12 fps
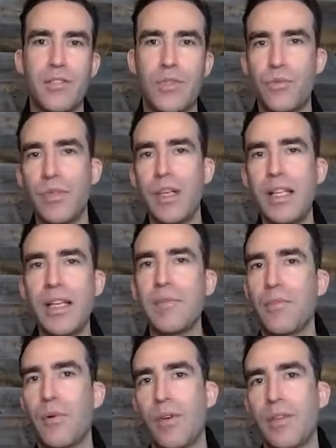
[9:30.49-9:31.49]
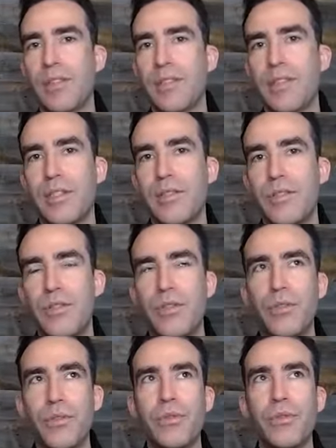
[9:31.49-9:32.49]
it's really important
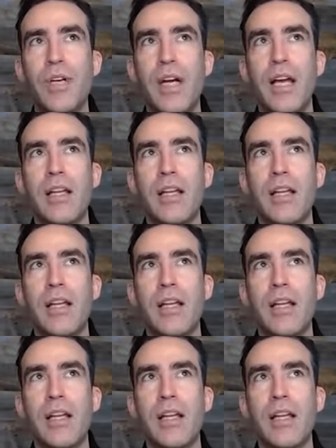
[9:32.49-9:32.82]
to